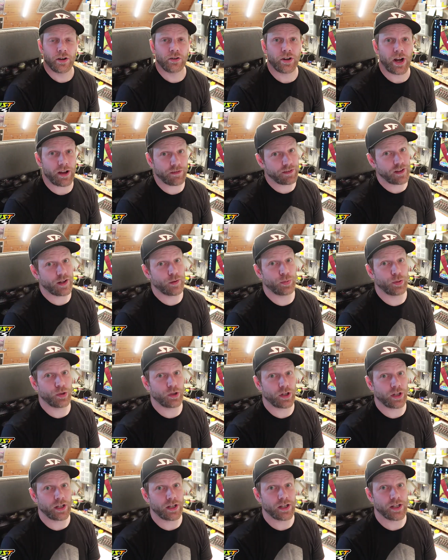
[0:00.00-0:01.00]
Rafael
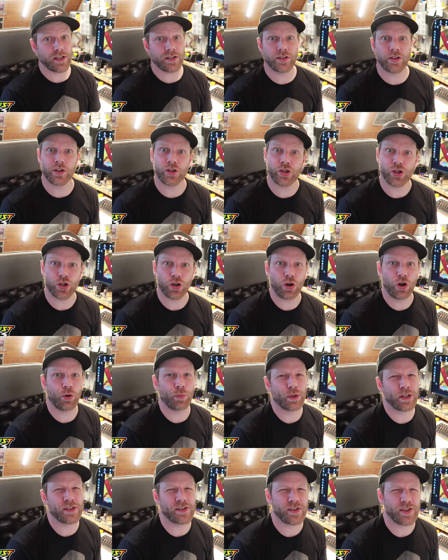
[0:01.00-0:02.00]
Purka is going to show
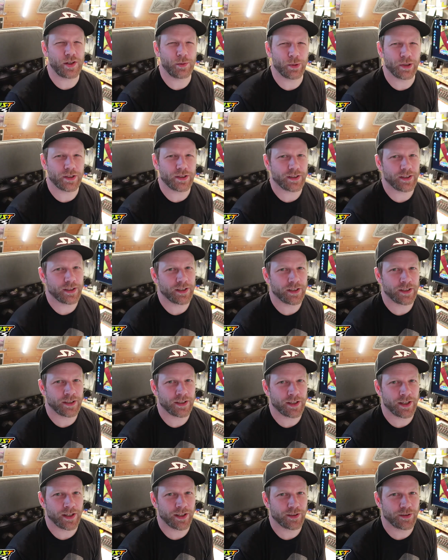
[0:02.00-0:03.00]
up on CEBIT
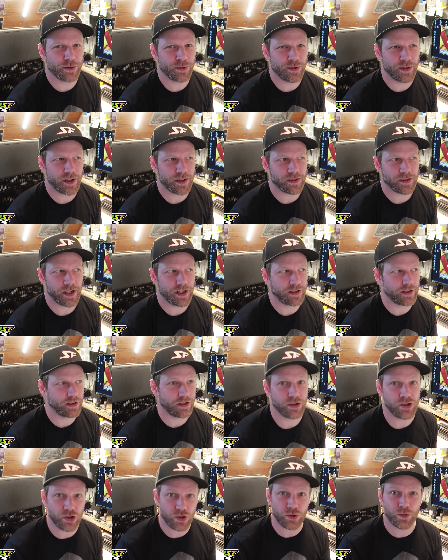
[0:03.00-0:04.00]
in
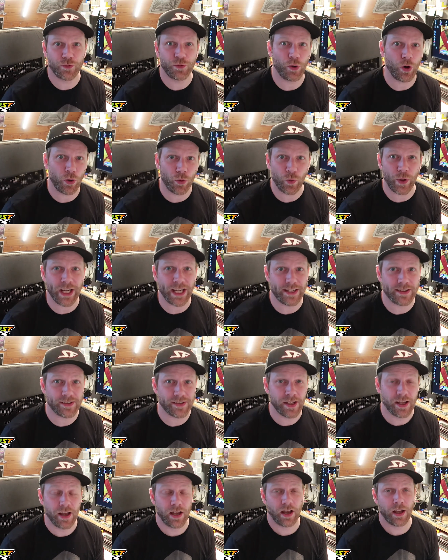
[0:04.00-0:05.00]
2018 in just 4
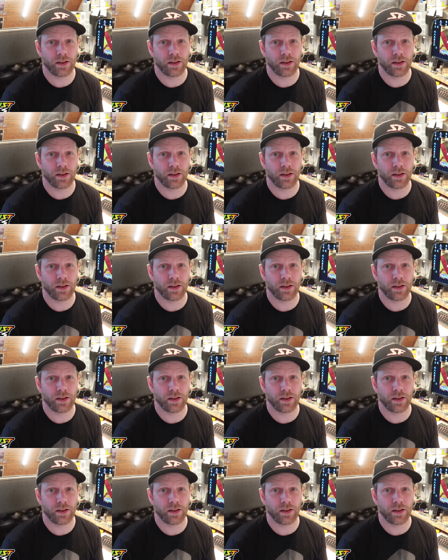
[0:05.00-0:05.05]
weeks!